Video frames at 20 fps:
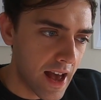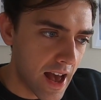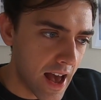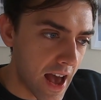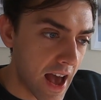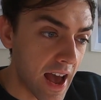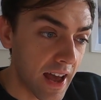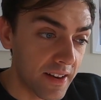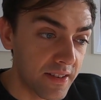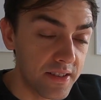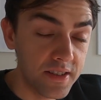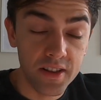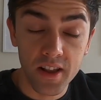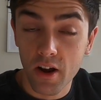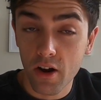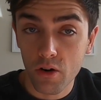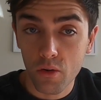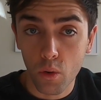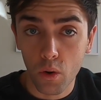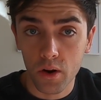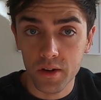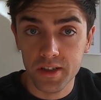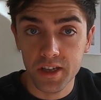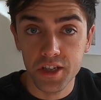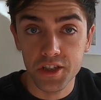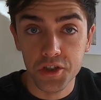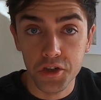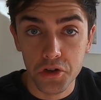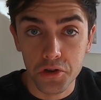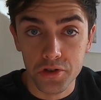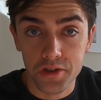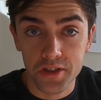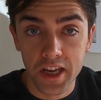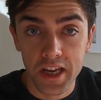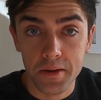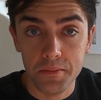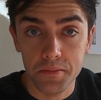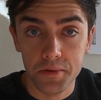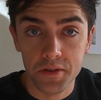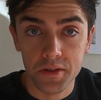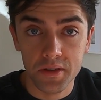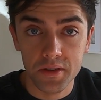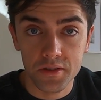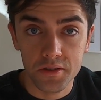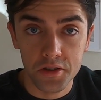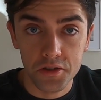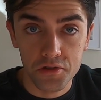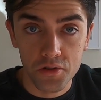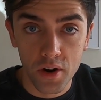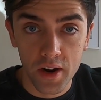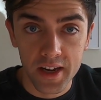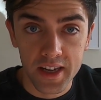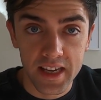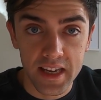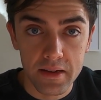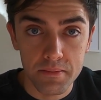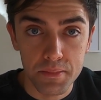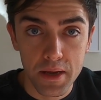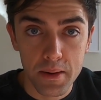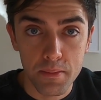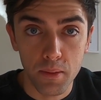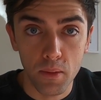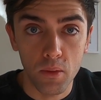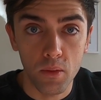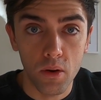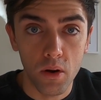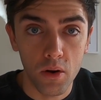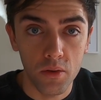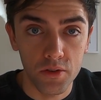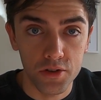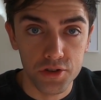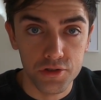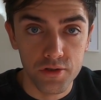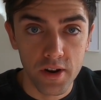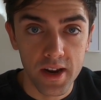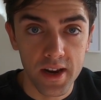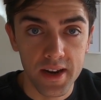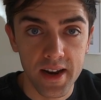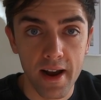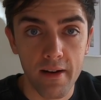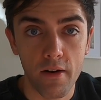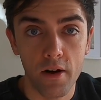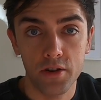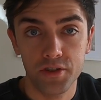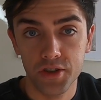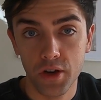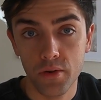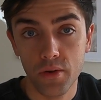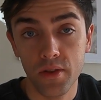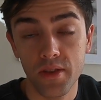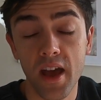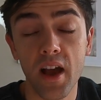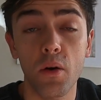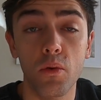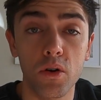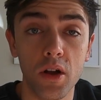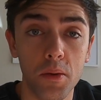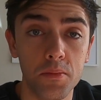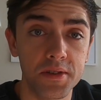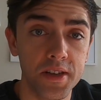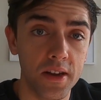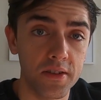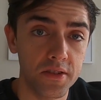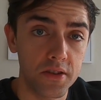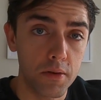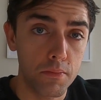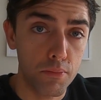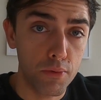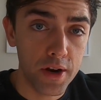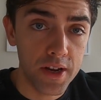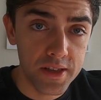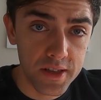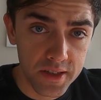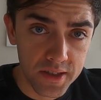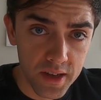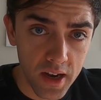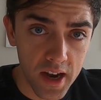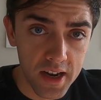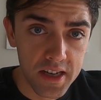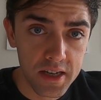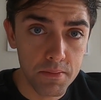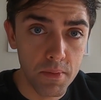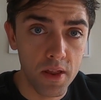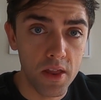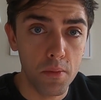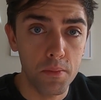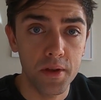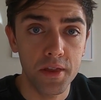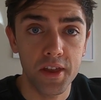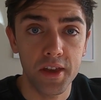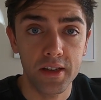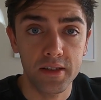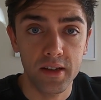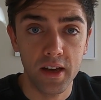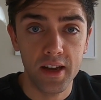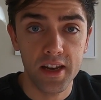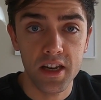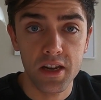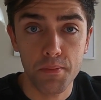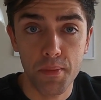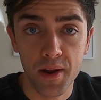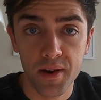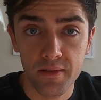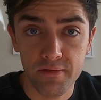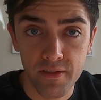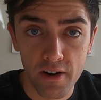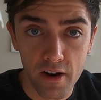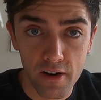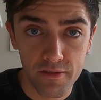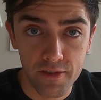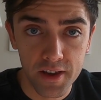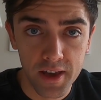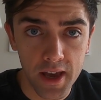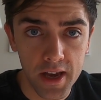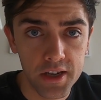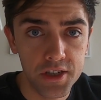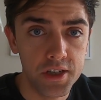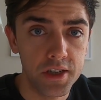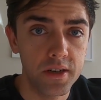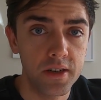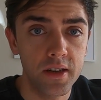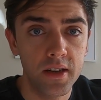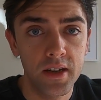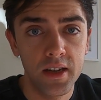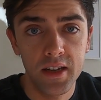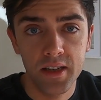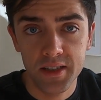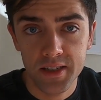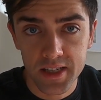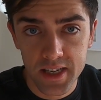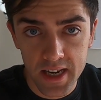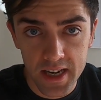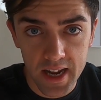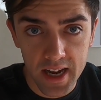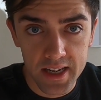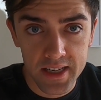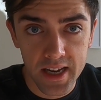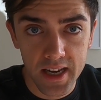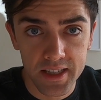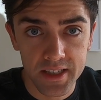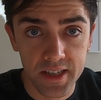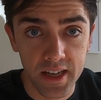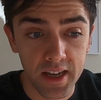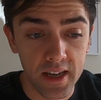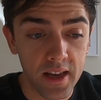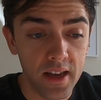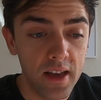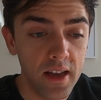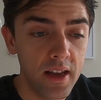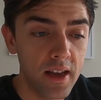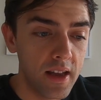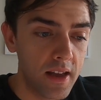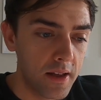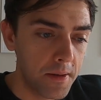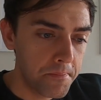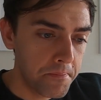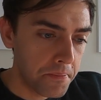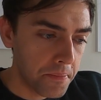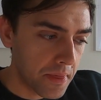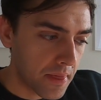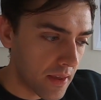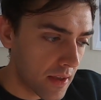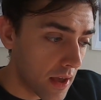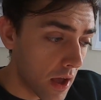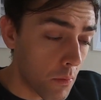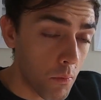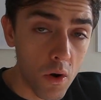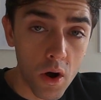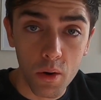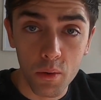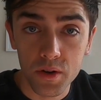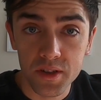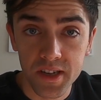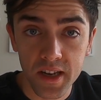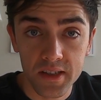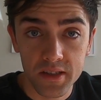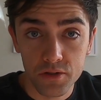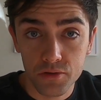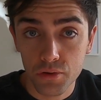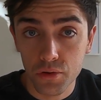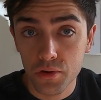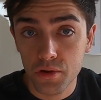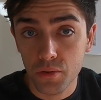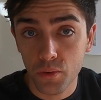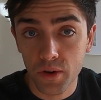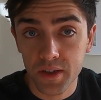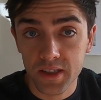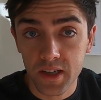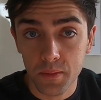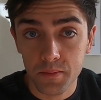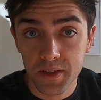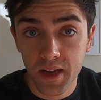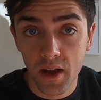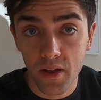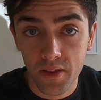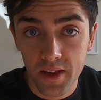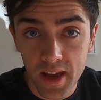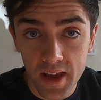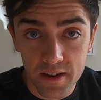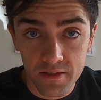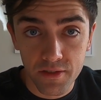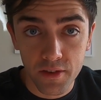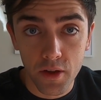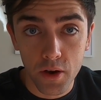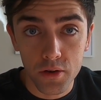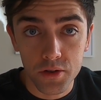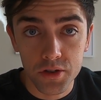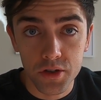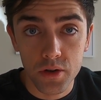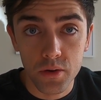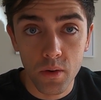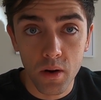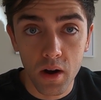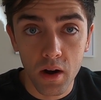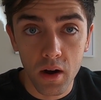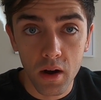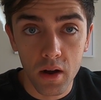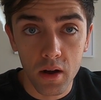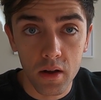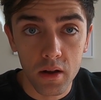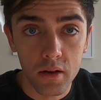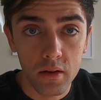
and there are quality assurance schemes to try and keep people on the straight and narrow. So that all comes down to the breed society, but there'll be things like independent verification, DNA testing. And what I would say is the truth always comes out in the end for those who are